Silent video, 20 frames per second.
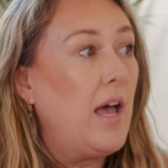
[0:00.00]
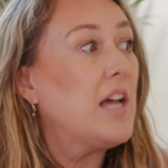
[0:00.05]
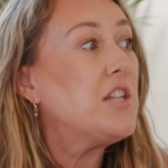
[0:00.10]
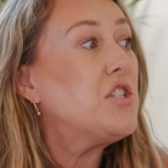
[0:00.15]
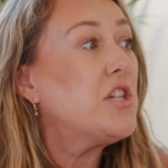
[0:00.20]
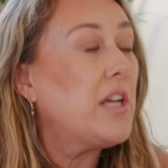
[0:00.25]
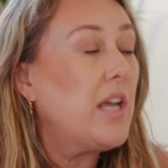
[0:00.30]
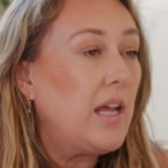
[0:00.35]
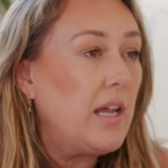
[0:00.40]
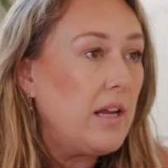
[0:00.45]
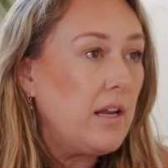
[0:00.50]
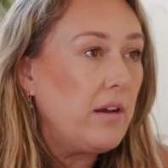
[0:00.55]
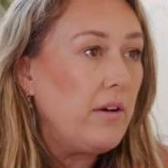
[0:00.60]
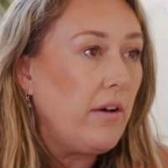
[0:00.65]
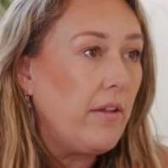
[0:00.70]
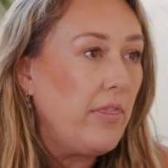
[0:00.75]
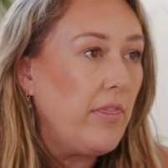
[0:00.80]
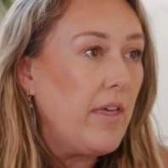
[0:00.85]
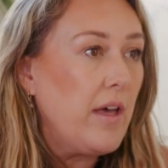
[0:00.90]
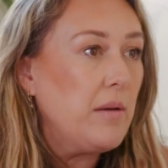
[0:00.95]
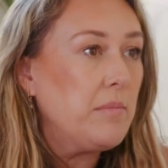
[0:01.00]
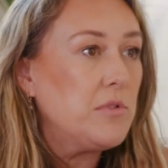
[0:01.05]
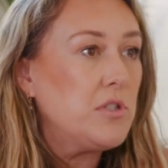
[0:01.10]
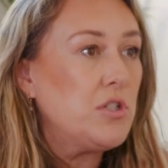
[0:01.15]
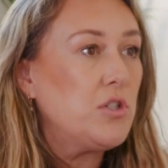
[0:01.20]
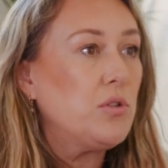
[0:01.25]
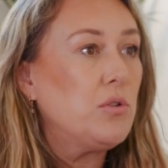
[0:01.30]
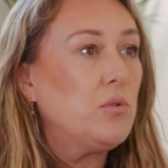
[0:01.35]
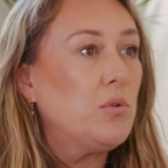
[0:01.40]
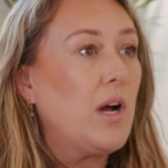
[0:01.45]
educated on them
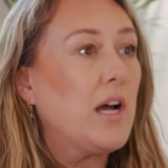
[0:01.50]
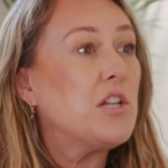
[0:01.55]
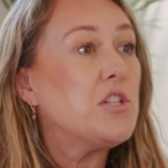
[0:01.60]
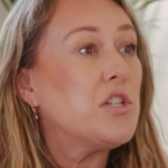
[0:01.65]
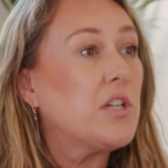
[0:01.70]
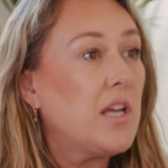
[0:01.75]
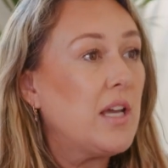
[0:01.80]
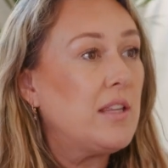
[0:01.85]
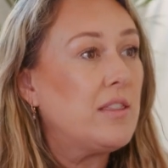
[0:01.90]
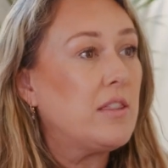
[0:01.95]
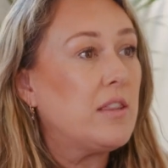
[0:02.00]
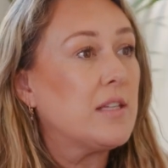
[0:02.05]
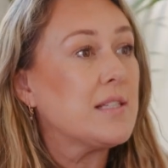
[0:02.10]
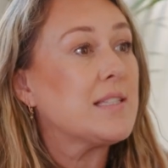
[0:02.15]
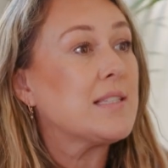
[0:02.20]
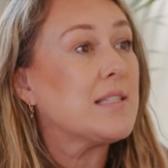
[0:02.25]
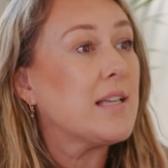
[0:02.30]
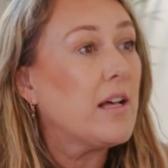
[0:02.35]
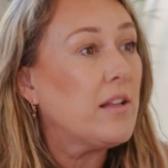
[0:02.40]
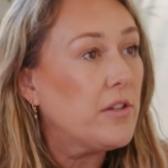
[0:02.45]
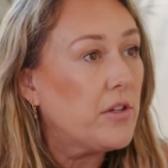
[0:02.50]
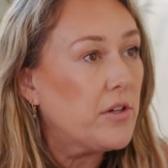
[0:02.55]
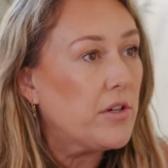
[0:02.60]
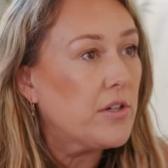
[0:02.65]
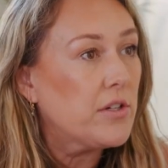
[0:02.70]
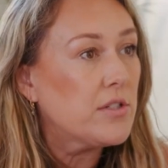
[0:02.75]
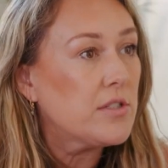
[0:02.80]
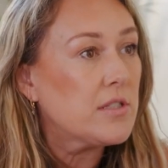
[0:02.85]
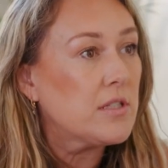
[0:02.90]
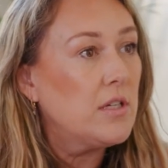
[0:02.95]
to educate the
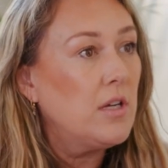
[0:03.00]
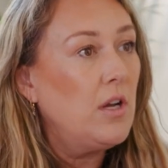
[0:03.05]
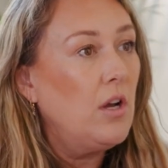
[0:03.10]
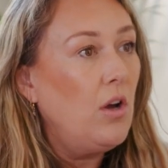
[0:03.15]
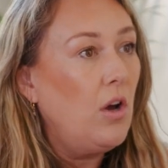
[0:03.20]
sellers